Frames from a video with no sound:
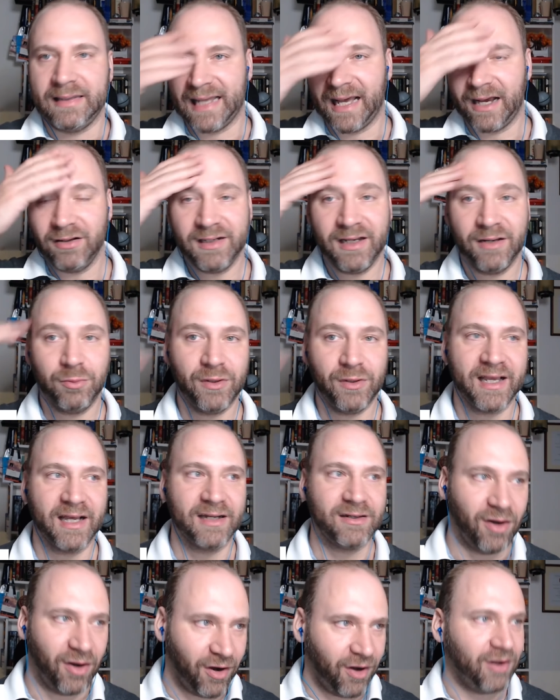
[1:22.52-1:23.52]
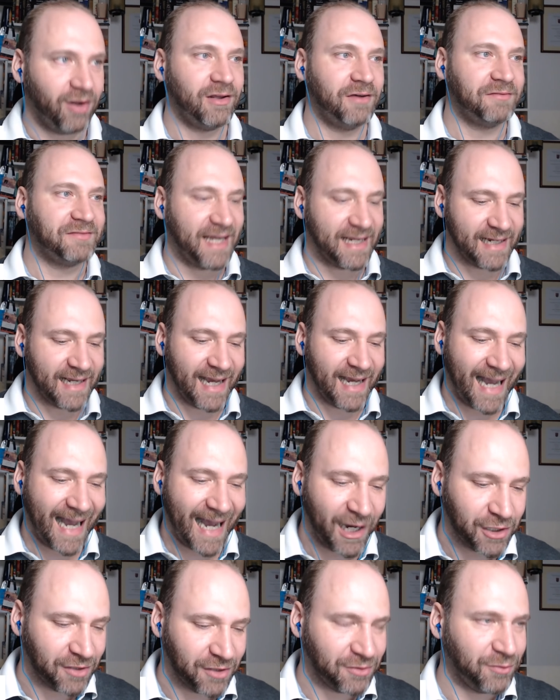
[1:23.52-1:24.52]
Now that we got all of that
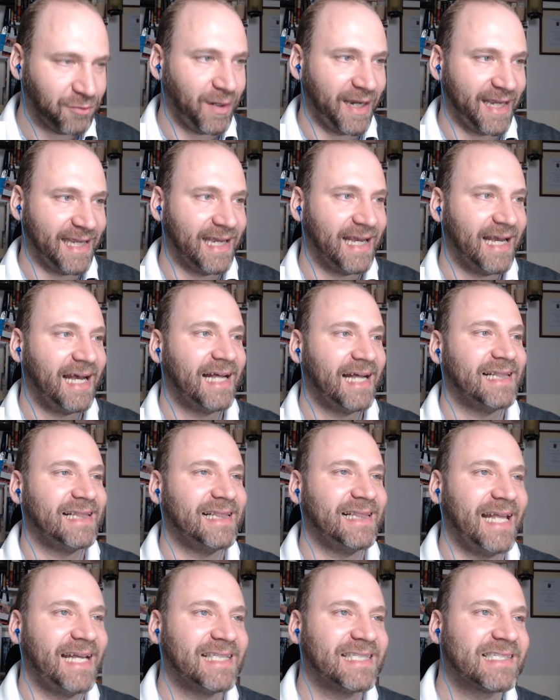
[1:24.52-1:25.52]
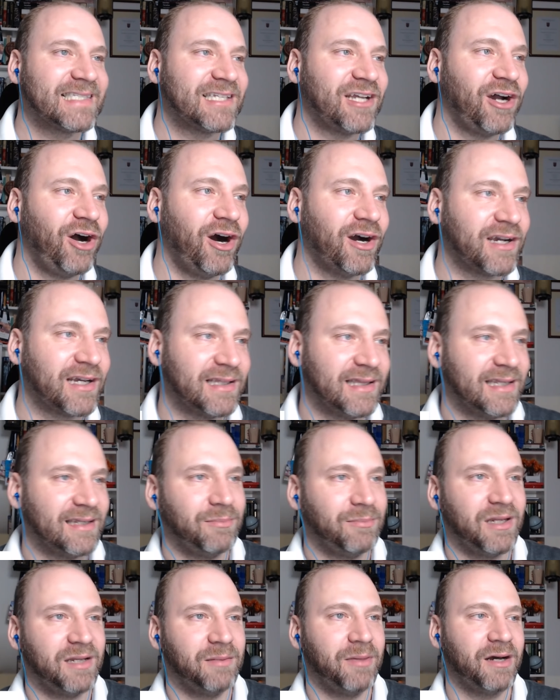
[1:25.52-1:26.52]
out of the way, let's talk a
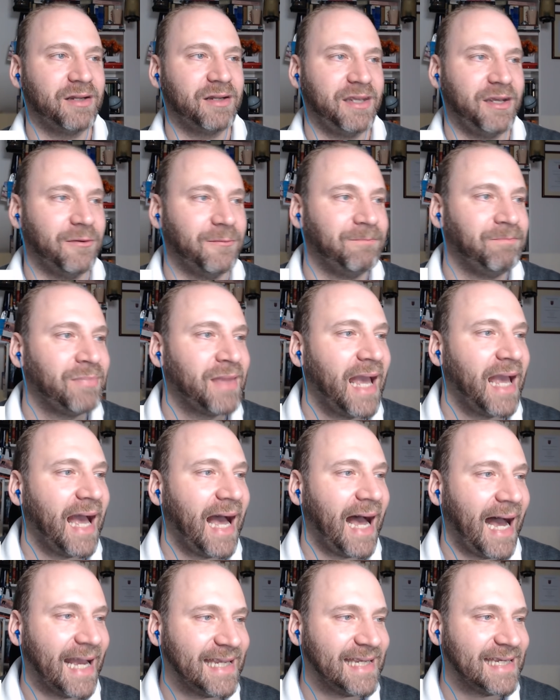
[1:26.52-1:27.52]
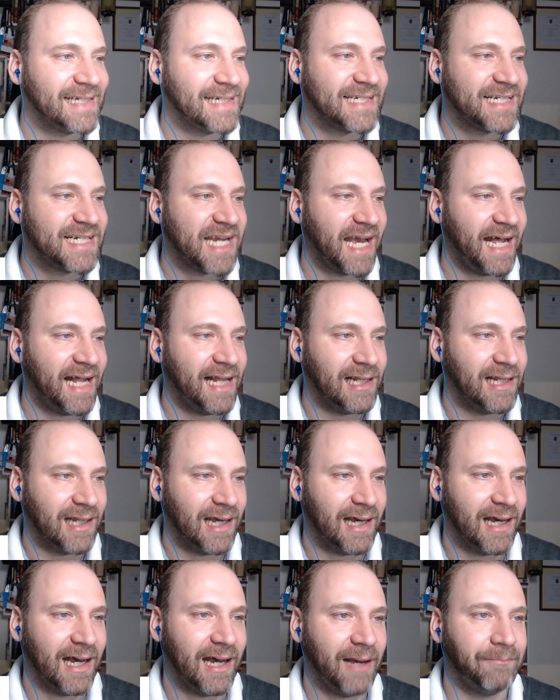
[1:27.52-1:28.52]
little bit about you. I can
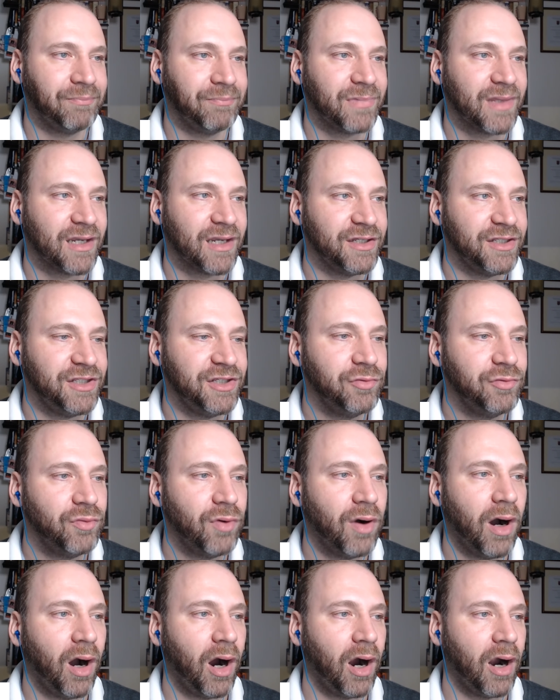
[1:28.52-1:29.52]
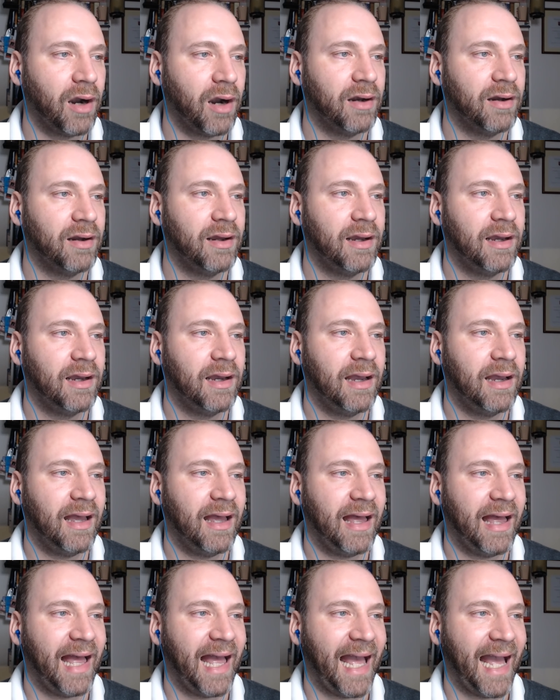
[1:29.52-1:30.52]
tell um, you are
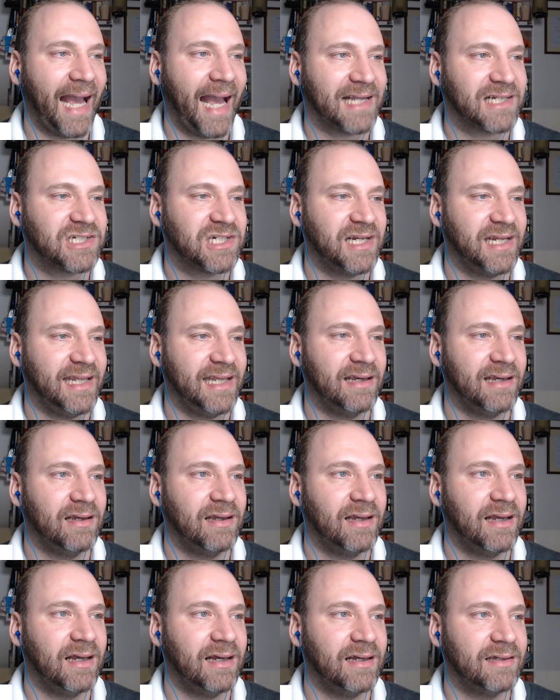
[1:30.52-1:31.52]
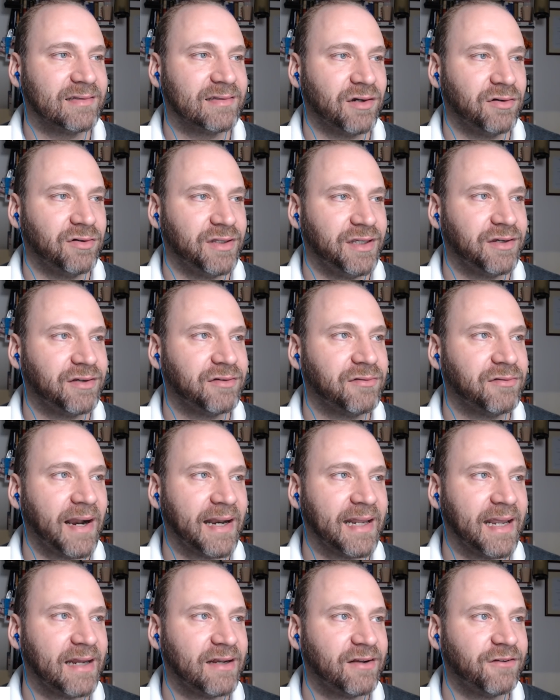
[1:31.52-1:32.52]
actually so you
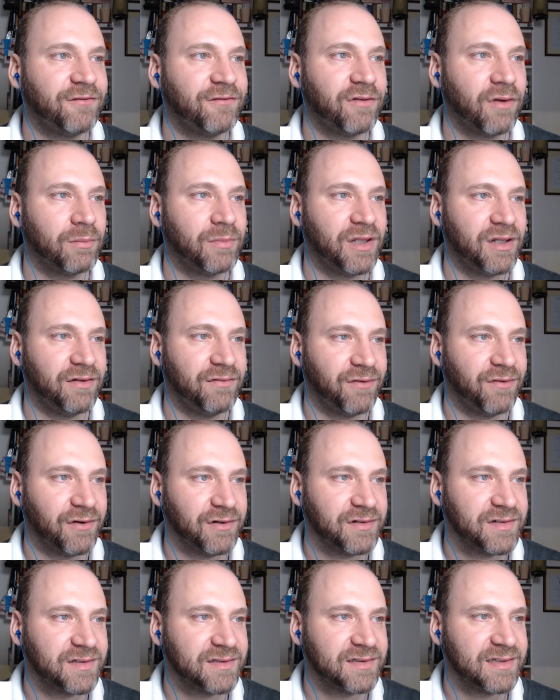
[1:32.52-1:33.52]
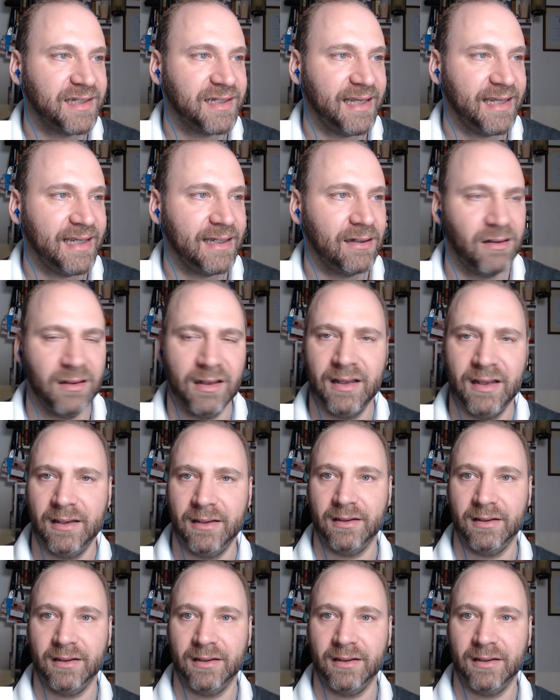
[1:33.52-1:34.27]
graduated from university,